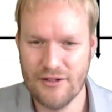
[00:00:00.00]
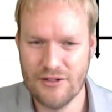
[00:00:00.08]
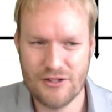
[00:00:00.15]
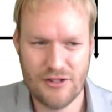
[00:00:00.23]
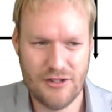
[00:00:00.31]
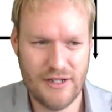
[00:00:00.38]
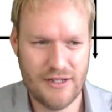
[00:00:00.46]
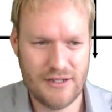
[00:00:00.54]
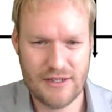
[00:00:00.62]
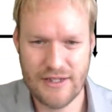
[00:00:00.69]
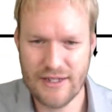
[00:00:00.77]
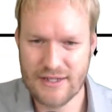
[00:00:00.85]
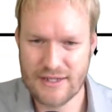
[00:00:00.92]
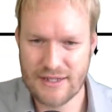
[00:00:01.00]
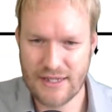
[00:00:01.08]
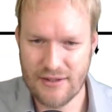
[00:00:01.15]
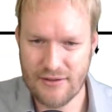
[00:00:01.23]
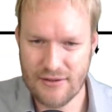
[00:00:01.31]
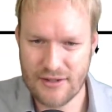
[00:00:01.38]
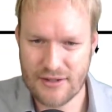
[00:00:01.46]
So let's
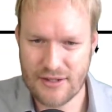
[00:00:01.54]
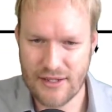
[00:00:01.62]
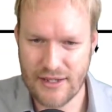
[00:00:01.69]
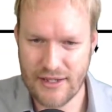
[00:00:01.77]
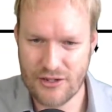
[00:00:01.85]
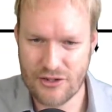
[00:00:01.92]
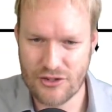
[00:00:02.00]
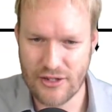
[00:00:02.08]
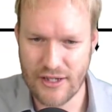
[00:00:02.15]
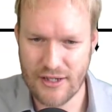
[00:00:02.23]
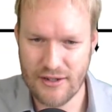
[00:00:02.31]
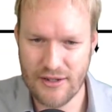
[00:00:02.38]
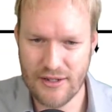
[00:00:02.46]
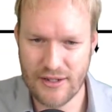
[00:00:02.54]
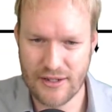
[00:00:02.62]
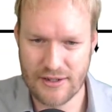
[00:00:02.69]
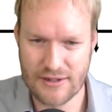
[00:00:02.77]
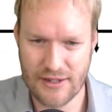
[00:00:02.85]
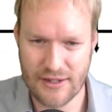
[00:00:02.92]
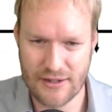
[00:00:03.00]
extend this line to hit the
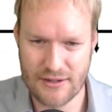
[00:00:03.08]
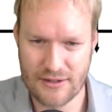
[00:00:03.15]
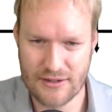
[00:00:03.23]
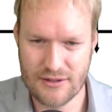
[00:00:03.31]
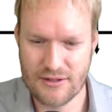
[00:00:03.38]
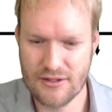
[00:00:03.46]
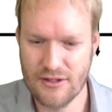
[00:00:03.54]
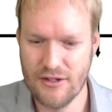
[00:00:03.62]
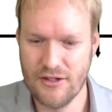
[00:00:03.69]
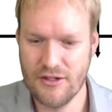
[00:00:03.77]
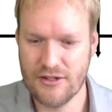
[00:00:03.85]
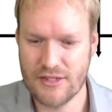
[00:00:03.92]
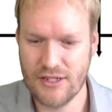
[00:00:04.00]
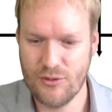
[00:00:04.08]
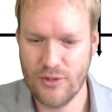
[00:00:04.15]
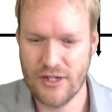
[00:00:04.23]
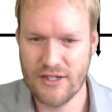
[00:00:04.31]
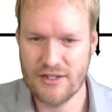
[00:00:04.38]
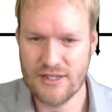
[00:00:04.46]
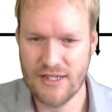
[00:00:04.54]
x-axis, because then we
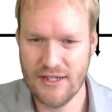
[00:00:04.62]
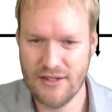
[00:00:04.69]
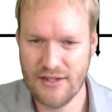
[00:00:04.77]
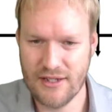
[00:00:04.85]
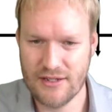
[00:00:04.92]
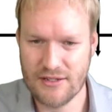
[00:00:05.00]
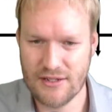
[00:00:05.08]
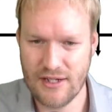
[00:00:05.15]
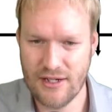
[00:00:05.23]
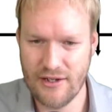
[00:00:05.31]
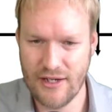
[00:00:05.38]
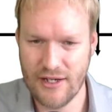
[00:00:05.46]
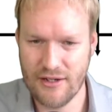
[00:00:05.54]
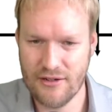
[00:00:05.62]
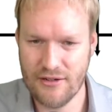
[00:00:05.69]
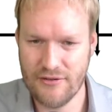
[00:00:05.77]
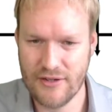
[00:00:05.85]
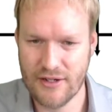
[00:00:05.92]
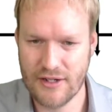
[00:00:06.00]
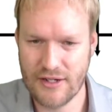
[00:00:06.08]
can see that our angle of
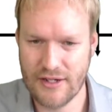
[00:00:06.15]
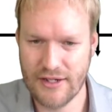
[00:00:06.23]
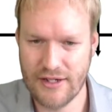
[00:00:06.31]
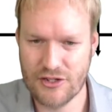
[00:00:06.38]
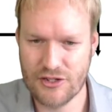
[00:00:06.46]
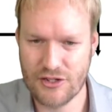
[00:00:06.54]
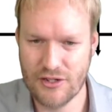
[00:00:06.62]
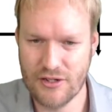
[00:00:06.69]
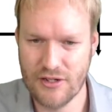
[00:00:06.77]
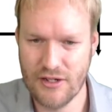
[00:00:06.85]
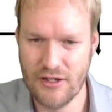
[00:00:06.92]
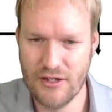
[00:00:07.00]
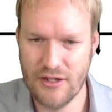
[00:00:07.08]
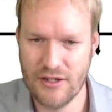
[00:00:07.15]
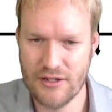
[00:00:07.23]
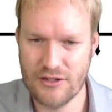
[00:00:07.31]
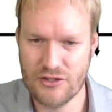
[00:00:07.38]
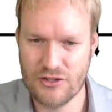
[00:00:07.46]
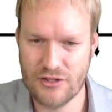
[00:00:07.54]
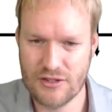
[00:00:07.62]
inclination
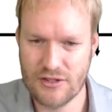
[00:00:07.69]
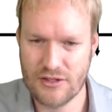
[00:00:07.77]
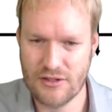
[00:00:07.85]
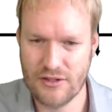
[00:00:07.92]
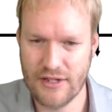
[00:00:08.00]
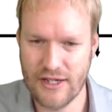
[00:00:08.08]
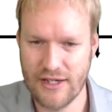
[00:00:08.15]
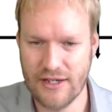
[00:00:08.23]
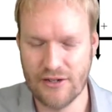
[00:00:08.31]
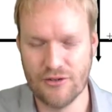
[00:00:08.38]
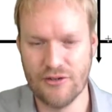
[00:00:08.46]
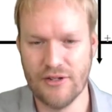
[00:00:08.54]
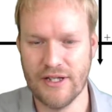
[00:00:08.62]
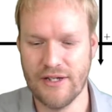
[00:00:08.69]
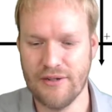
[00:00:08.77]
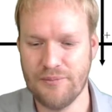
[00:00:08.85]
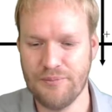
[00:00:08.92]
is just that angle there.